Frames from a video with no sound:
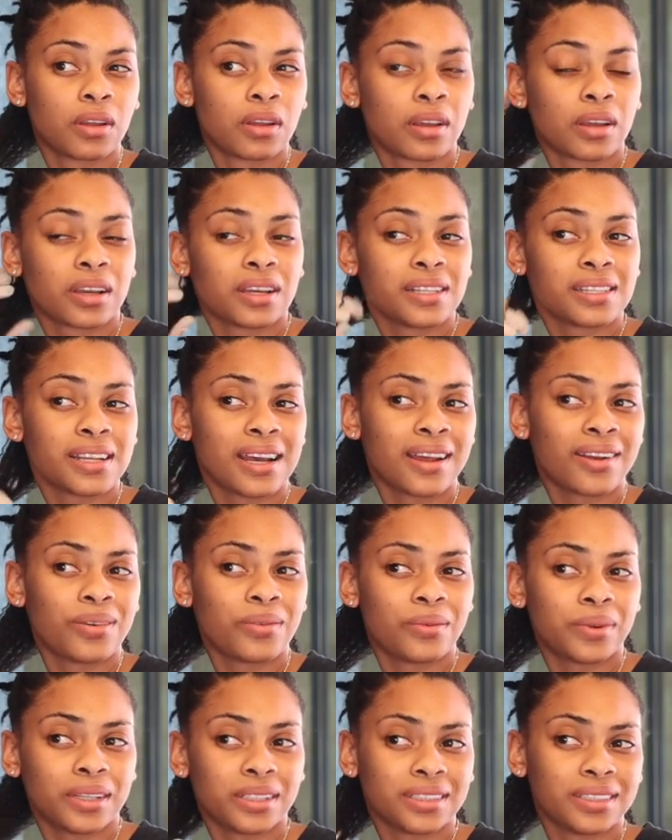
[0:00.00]
because I
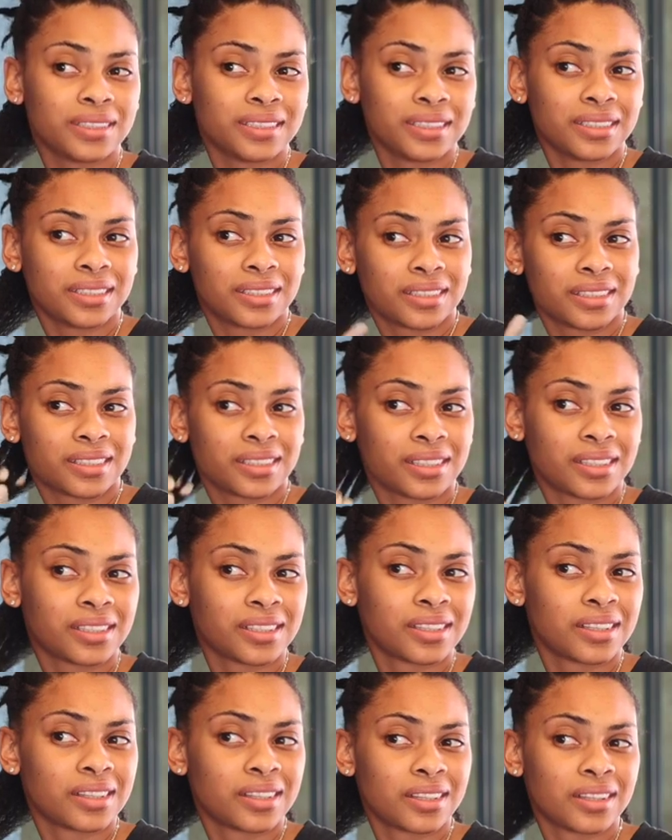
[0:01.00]
don't want this
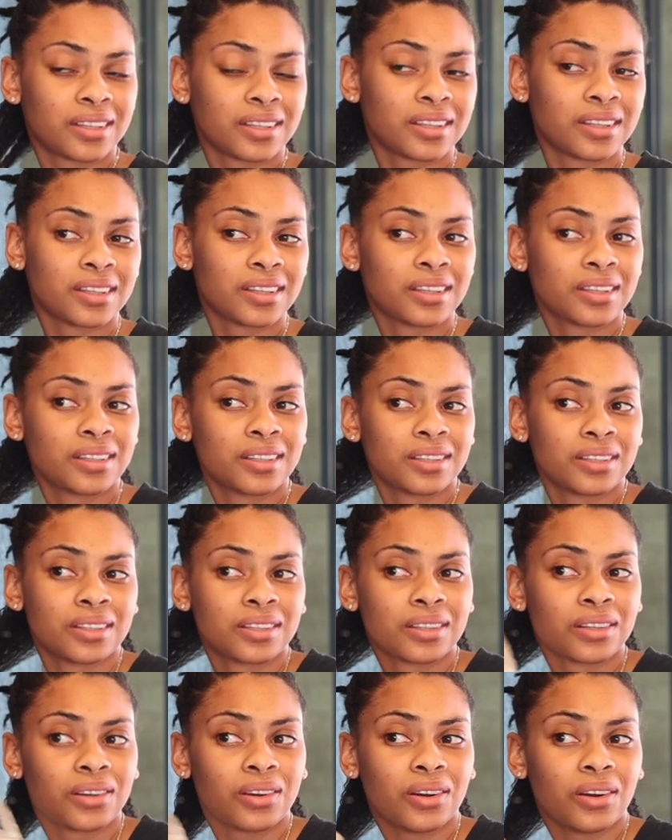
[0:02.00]

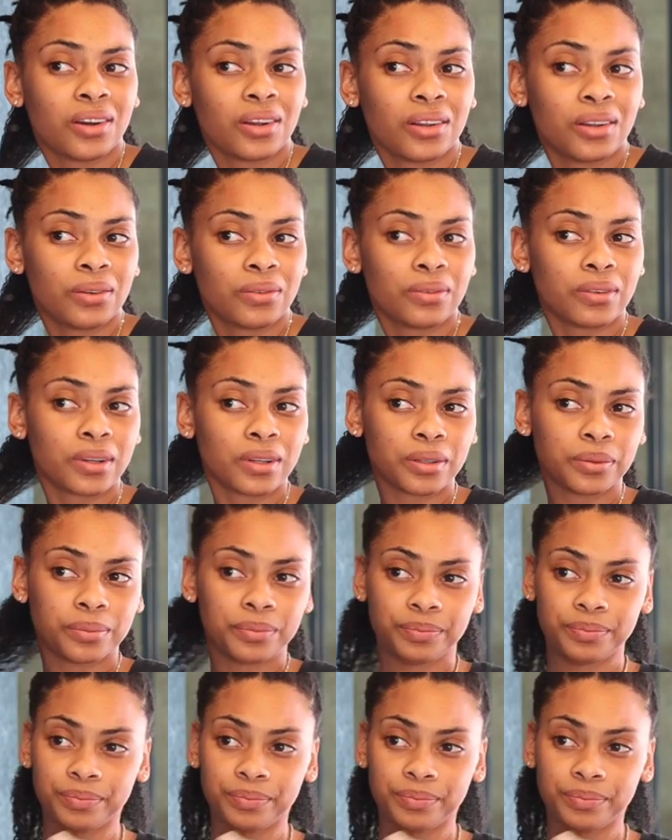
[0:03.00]
all over.